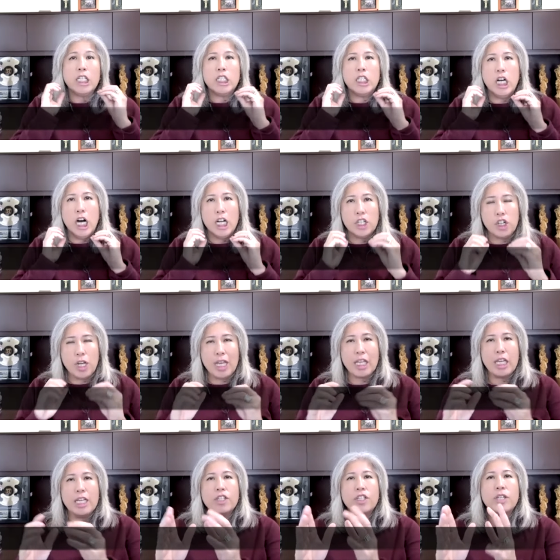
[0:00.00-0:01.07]
gushing
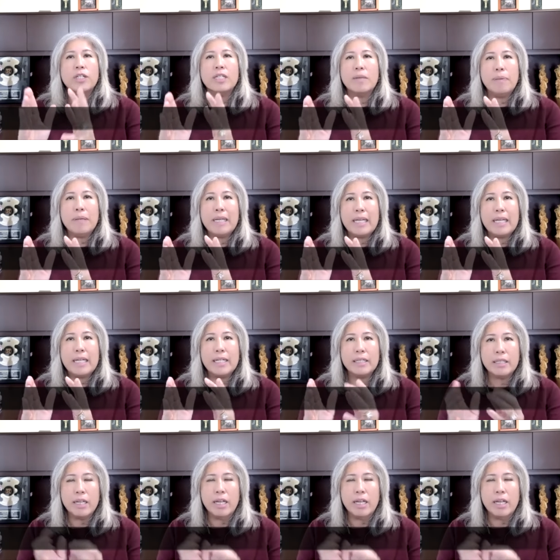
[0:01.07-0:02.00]
into the penis.